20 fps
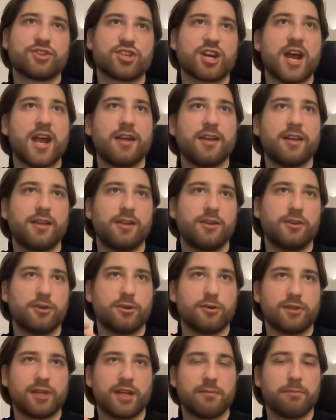shiny,
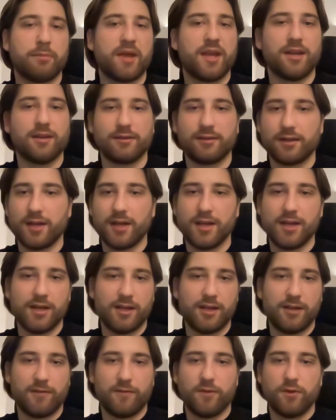like paint,
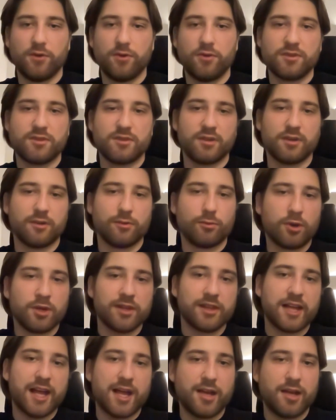if you're using
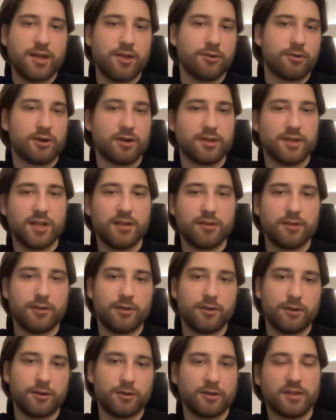one lighting or
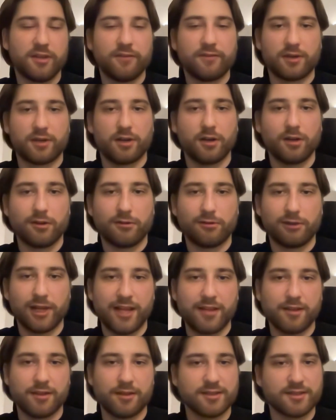another or a different color
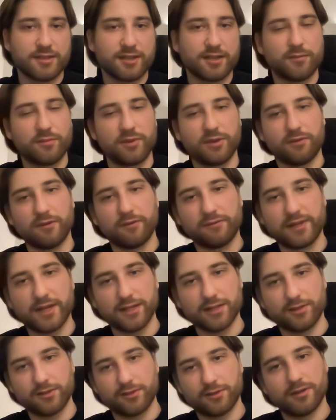lighting is going to be
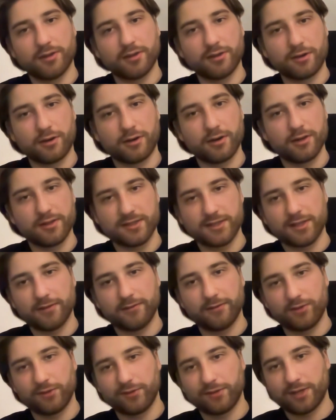reflected on the car
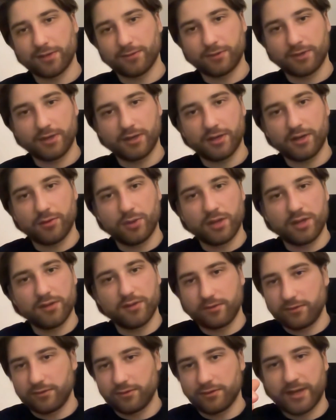itself. Like went
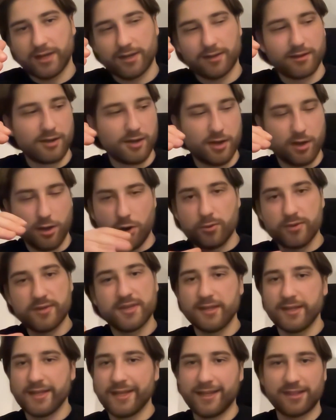into like
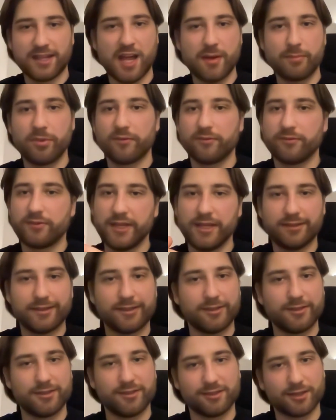OCD type of
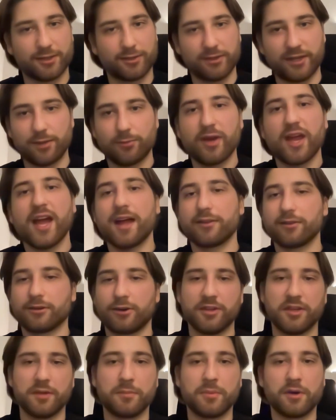details. Like we had
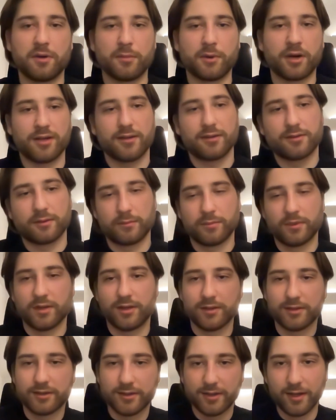all the bear market to
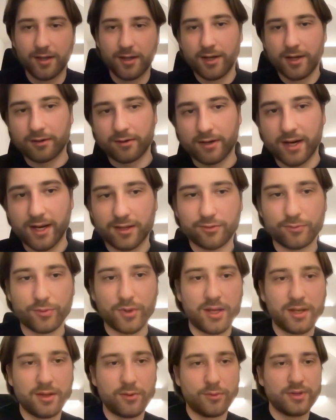build, right?
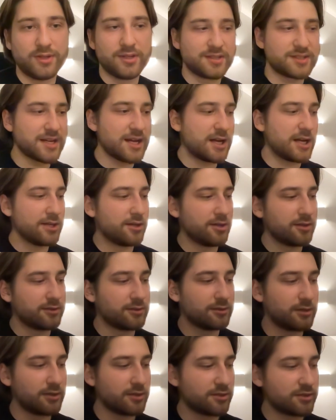We decided not to
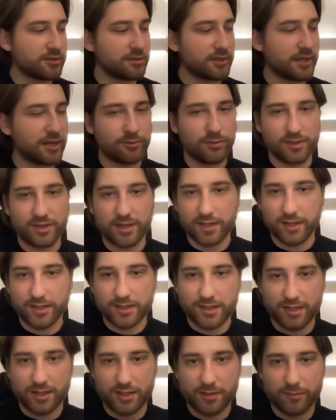launch like when the
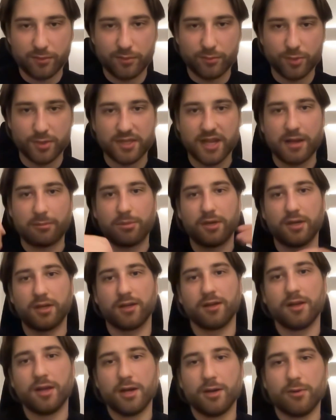Kadena boom was
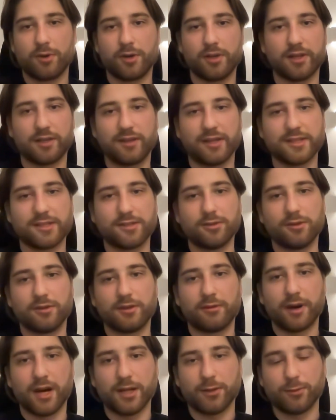happening, or like let's do it
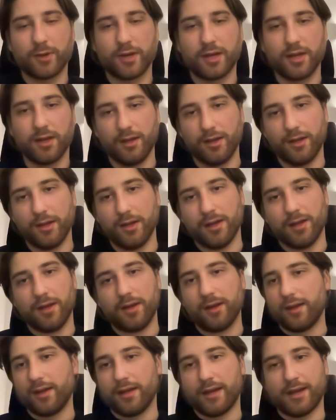the right way,
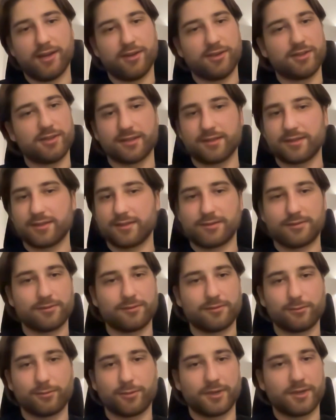and just
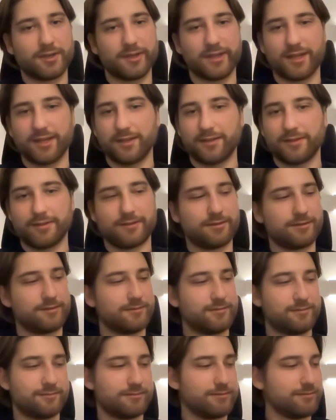we're like
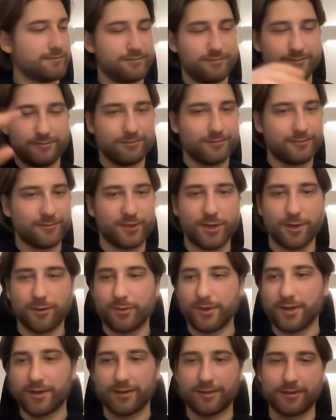
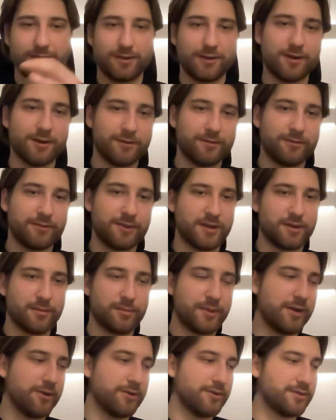going off and
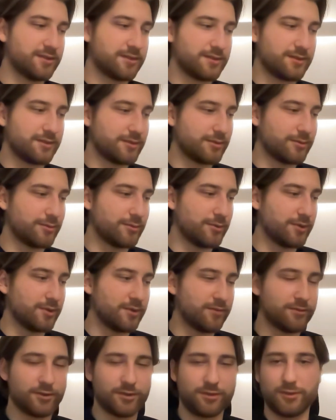about
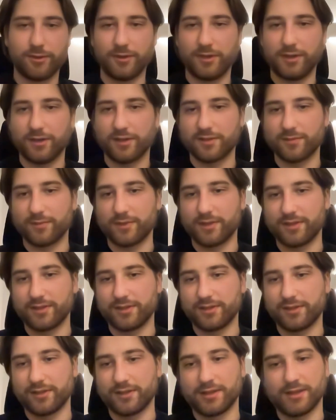for 2 years
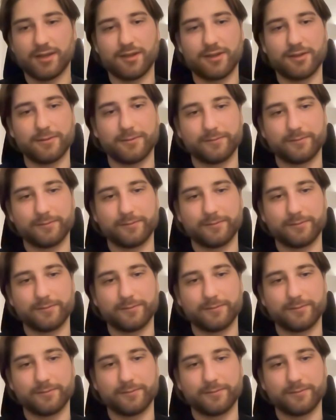basically. Yeah.